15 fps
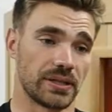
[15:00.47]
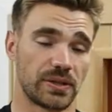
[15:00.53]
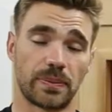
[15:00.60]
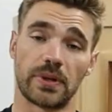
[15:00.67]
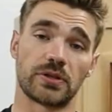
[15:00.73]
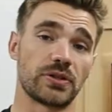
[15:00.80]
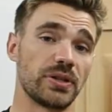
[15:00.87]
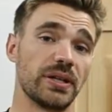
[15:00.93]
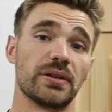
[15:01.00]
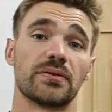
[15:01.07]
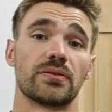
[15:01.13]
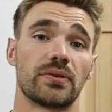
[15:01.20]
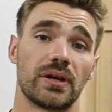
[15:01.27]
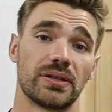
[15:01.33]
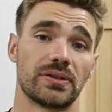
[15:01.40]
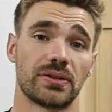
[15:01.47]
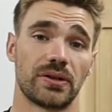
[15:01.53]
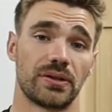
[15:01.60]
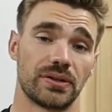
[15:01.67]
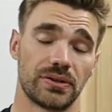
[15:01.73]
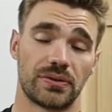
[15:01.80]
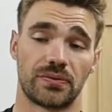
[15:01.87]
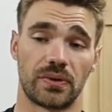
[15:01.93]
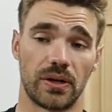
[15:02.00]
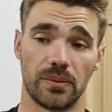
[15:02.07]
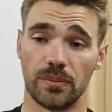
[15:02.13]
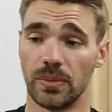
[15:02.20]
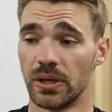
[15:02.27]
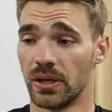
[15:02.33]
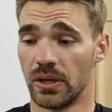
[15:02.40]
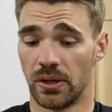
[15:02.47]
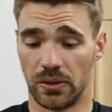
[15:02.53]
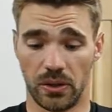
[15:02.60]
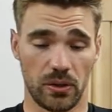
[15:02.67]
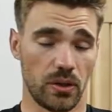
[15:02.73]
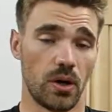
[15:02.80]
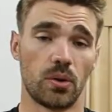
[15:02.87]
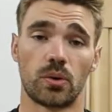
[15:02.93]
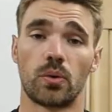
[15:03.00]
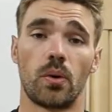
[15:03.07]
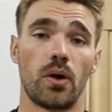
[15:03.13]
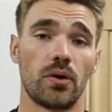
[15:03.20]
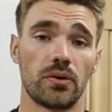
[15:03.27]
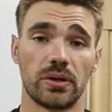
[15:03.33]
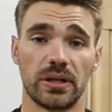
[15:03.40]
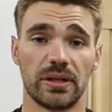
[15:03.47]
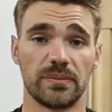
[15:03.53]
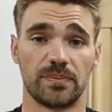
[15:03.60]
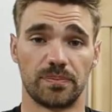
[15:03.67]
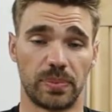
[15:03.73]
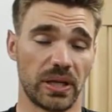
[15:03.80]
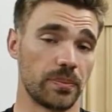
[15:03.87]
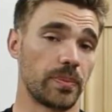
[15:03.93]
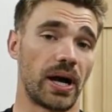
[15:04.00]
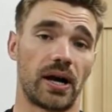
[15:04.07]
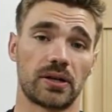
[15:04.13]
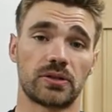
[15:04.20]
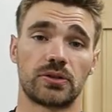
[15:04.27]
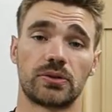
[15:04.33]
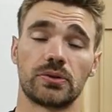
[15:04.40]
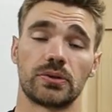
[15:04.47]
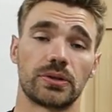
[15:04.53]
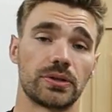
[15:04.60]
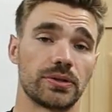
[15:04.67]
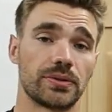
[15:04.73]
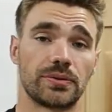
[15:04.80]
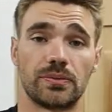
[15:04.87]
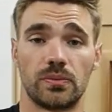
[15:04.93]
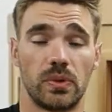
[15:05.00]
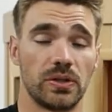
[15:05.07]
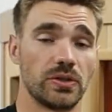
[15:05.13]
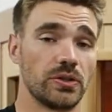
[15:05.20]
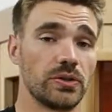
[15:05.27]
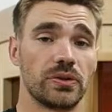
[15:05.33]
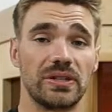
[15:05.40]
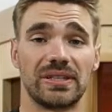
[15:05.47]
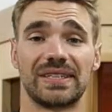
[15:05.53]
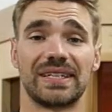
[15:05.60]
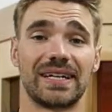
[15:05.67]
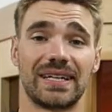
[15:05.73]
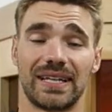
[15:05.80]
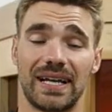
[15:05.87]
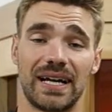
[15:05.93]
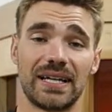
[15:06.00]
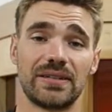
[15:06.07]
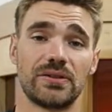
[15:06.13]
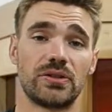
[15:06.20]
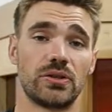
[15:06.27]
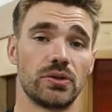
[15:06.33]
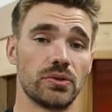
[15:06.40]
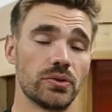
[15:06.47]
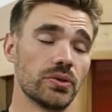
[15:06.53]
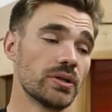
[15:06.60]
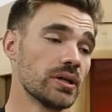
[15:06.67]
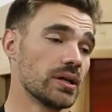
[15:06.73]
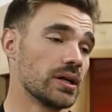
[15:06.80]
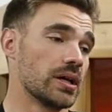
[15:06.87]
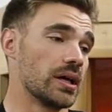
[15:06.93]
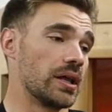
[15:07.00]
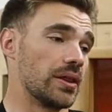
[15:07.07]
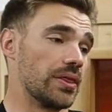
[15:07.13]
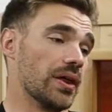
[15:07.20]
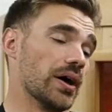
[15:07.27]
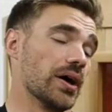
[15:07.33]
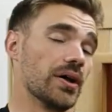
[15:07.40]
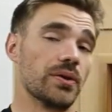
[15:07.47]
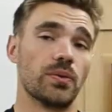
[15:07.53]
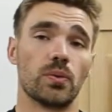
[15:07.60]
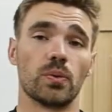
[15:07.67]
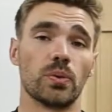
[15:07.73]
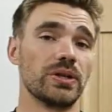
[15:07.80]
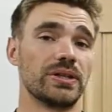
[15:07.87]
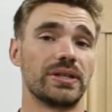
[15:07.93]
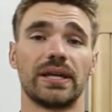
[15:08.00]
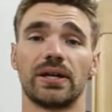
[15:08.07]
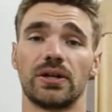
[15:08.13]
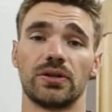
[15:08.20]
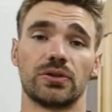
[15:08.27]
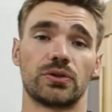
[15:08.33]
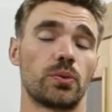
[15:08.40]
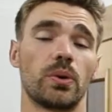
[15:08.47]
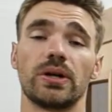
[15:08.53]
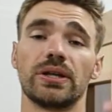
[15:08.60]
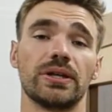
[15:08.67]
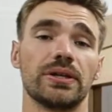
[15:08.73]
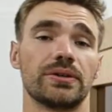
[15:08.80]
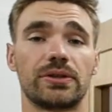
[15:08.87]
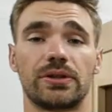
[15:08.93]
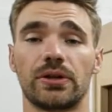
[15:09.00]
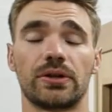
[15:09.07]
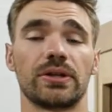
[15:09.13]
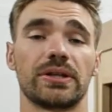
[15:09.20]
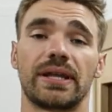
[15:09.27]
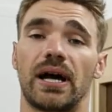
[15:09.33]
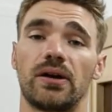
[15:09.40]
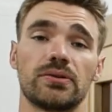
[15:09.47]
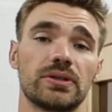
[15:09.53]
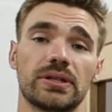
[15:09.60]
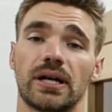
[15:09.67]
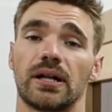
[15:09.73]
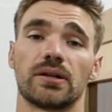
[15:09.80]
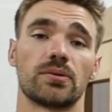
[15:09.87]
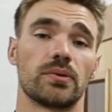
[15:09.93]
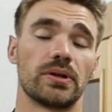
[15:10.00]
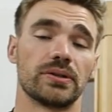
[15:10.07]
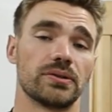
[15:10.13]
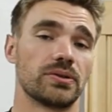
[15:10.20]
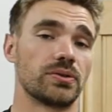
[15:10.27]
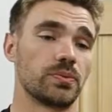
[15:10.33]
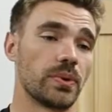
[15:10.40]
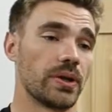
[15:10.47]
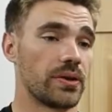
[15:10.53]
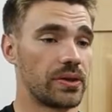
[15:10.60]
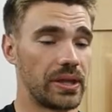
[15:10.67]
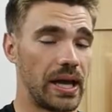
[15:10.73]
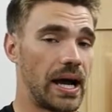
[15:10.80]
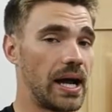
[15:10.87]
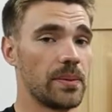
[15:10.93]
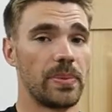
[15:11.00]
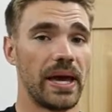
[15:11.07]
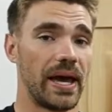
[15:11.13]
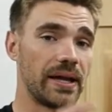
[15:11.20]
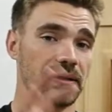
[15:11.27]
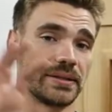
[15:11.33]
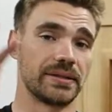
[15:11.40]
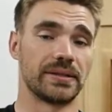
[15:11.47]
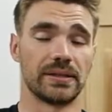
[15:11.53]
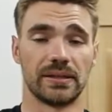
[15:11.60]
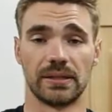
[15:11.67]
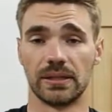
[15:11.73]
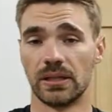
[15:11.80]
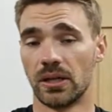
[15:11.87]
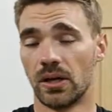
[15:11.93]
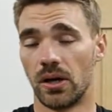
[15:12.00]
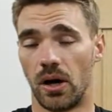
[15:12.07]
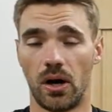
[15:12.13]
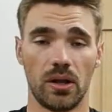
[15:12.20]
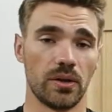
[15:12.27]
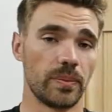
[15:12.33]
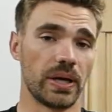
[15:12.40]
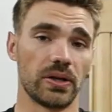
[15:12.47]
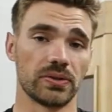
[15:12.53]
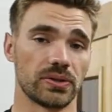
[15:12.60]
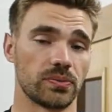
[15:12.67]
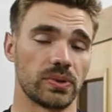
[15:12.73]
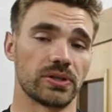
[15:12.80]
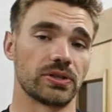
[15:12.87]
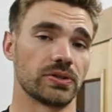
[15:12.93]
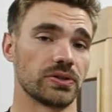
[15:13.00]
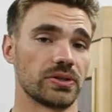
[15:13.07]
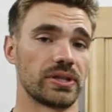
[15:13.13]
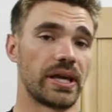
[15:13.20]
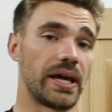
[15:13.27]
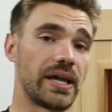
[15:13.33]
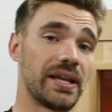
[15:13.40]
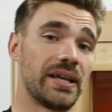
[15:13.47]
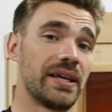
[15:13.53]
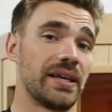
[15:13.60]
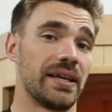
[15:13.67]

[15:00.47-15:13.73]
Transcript: especially infrared saunas, from the low quality big box store ones you can see online to the retailed $20,000, $30,000 ones with the iPads and all the bells and whistles that